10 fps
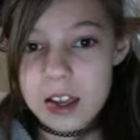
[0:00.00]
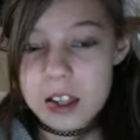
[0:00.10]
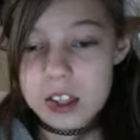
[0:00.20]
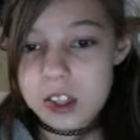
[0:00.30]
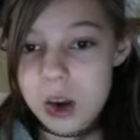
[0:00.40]

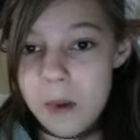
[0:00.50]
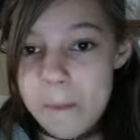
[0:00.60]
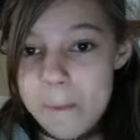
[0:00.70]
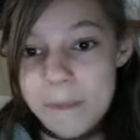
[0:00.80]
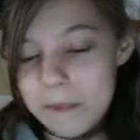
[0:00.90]
so,
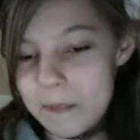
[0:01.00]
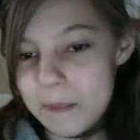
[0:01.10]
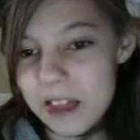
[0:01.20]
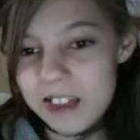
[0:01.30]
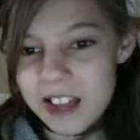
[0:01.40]

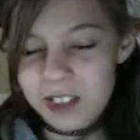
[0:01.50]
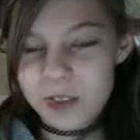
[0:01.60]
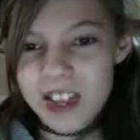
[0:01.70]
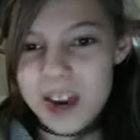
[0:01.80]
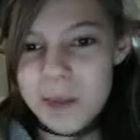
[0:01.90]
thanks for
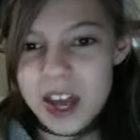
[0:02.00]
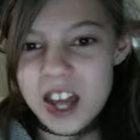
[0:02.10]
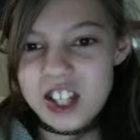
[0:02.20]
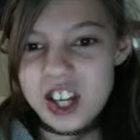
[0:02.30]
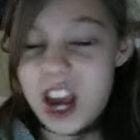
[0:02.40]
letting me
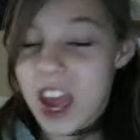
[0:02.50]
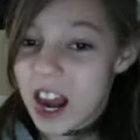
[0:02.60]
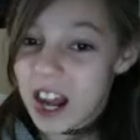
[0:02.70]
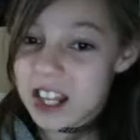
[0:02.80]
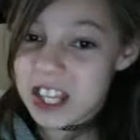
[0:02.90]
enter. And
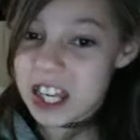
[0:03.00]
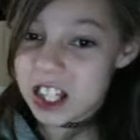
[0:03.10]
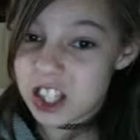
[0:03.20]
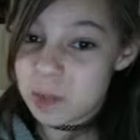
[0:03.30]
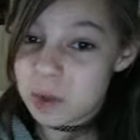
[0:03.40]
I did
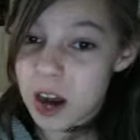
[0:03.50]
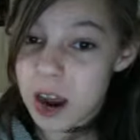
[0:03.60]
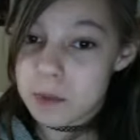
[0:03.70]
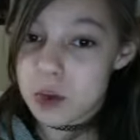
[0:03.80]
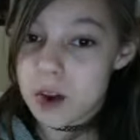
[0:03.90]
subscribe
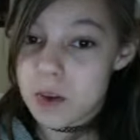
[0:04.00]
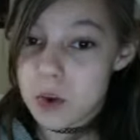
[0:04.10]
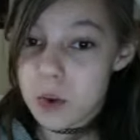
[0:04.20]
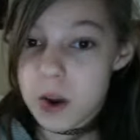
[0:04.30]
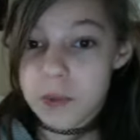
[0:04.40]
to
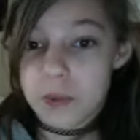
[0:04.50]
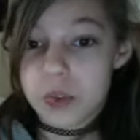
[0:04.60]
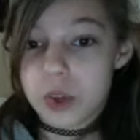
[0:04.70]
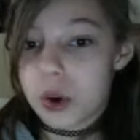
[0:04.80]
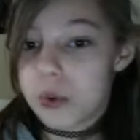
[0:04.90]
everyone.
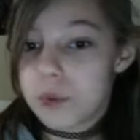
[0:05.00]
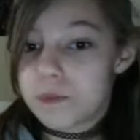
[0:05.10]
So...